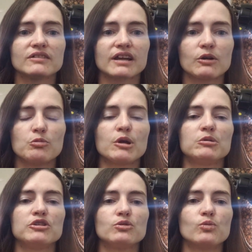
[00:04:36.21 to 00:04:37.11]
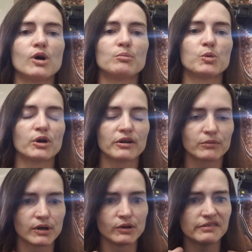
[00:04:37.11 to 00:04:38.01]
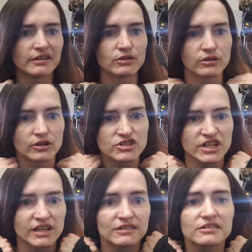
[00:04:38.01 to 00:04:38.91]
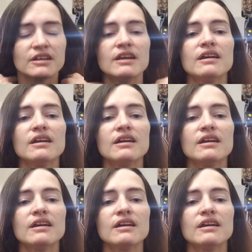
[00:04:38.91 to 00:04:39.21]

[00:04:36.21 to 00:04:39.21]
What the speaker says: Like I would maybe do one more row of single crochets